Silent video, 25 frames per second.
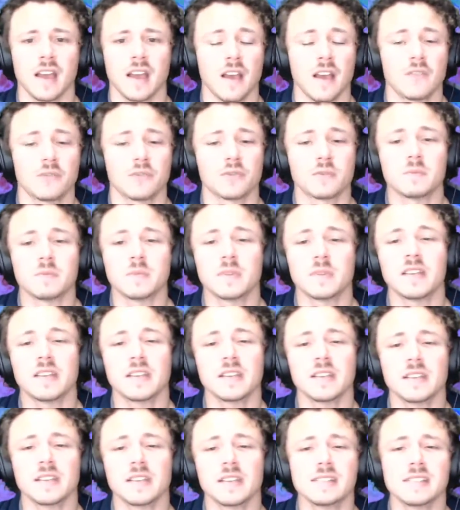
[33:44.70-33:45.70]
from
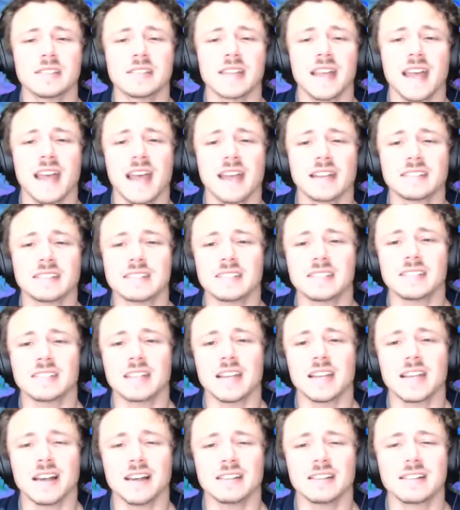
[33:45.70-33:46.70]
years as a
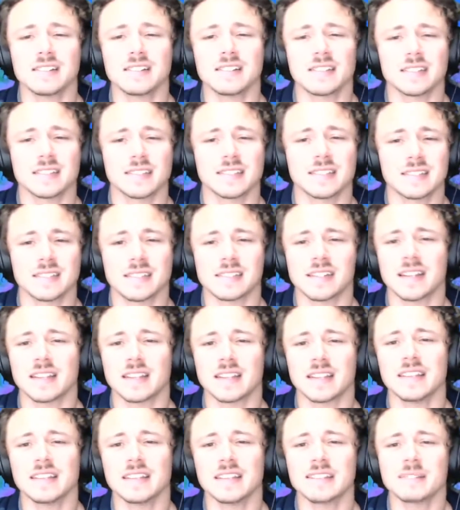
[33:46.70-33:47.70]
sergeant on
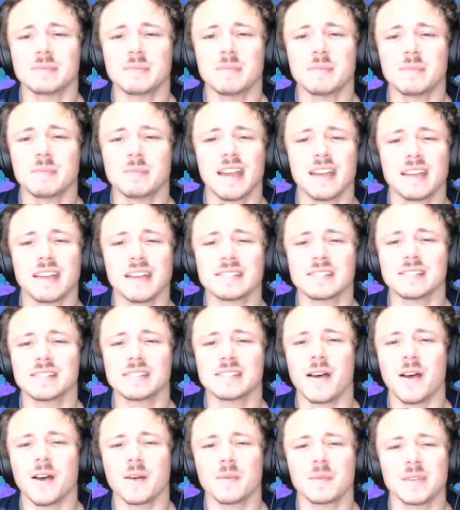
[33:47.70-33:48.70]
this man's
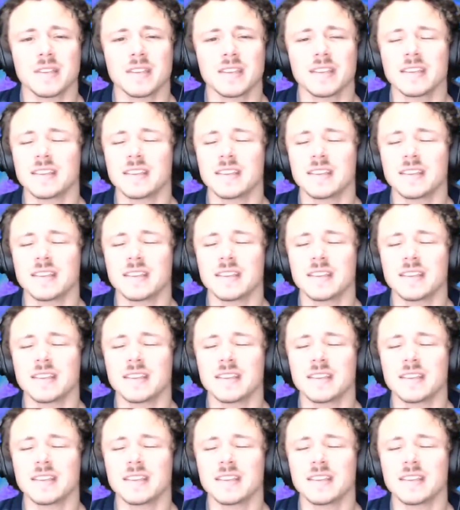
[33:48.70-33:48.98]
army.